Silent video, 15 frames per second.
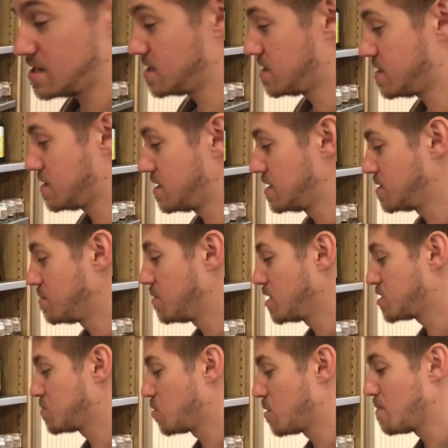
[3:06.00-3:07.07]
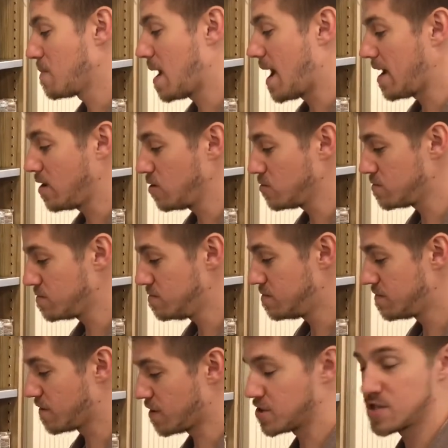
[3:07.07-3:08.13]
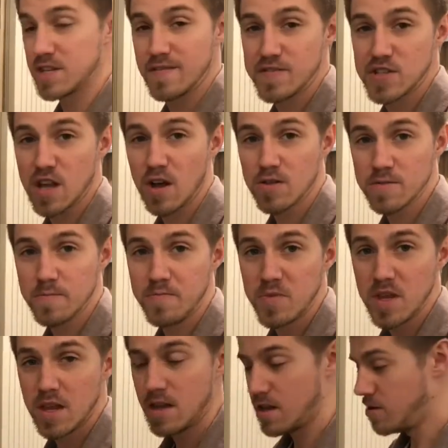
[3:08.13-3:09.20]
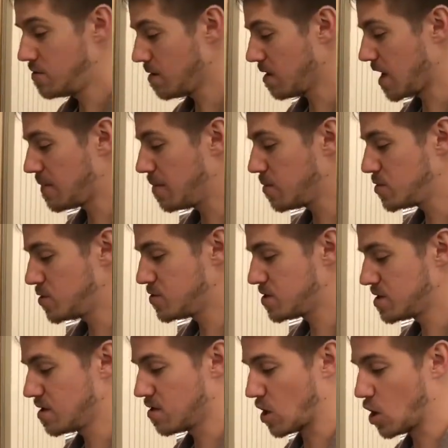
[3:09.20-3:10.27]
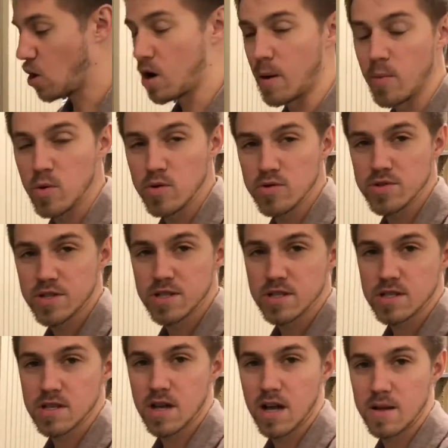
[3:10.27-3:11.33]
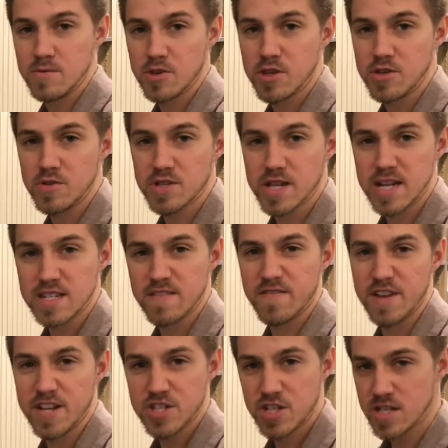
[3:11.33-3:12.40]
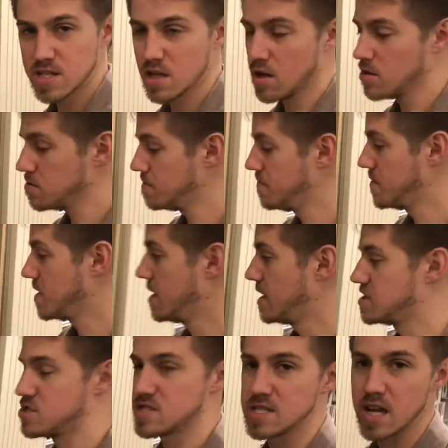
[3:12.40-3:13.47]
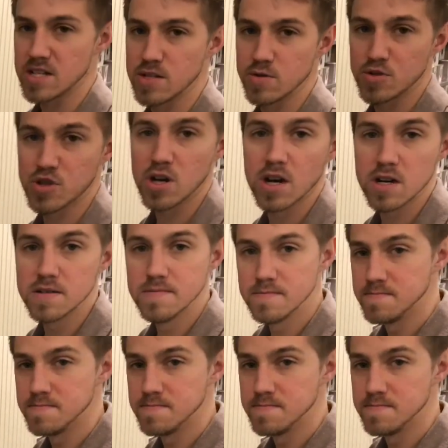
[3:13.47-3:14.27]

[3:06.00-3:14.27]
is, is a much more mild version of salt. A lot of people use it on caramels. Uh, you can use it as a finishing salt. It's just not so strong.